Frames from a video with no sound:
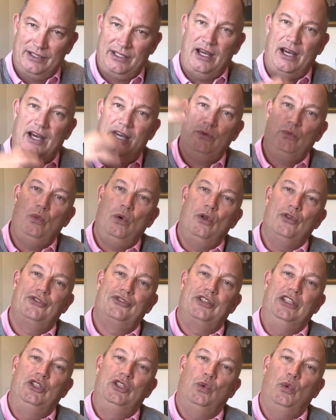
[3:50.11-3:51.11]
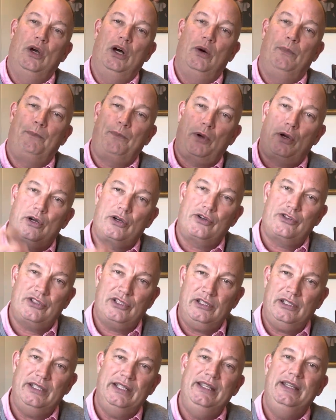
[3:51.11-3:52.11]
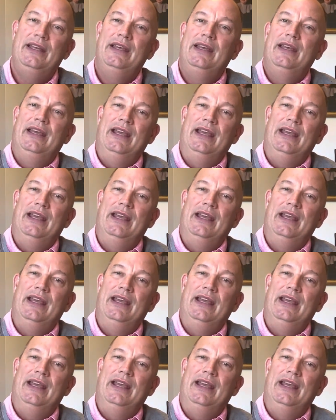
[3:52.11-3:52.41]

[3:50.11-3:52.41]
God wants to dwell personally